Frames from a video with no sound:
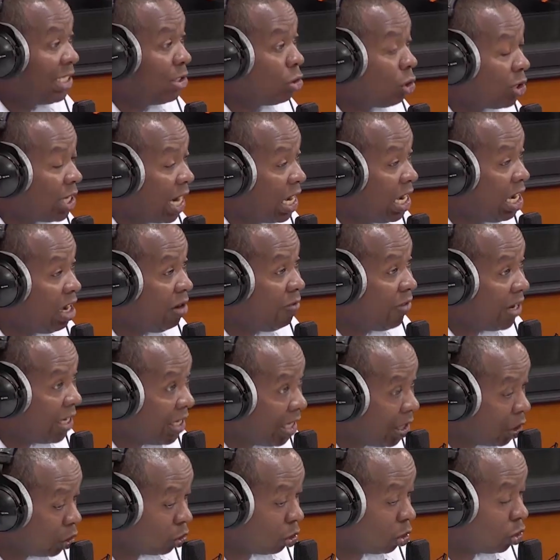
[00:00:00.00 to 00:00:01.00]
not an
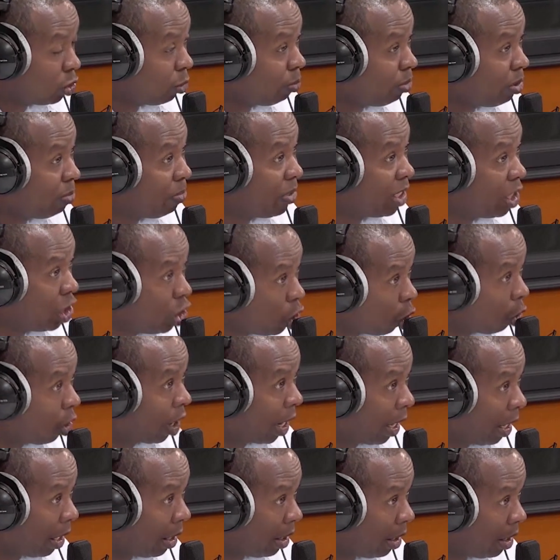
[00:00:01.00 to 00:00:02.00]
invitation to be
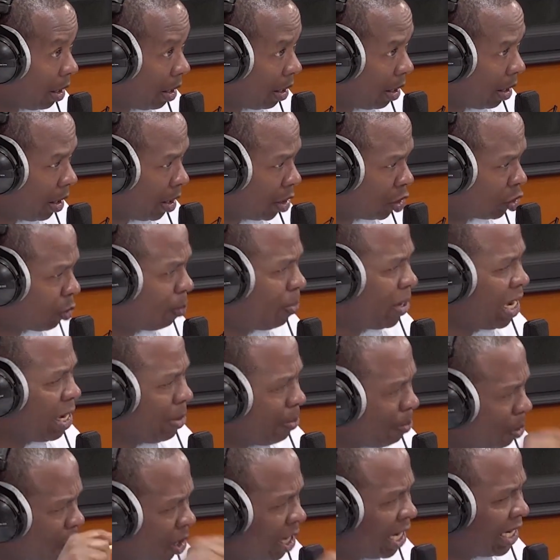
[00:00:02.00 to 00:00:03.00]
mediocre. To be in
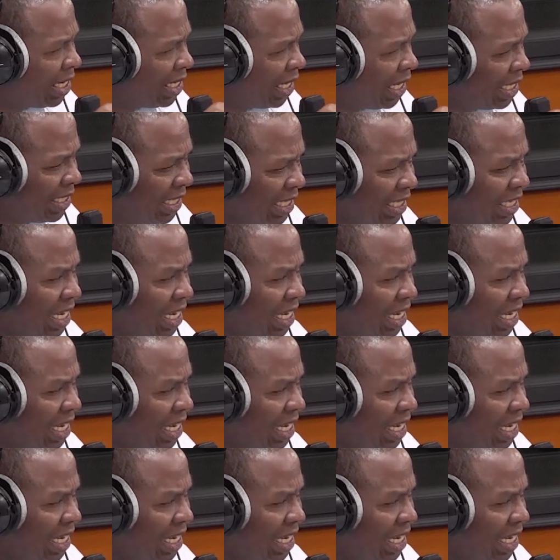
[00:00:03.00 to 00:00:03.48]
politics is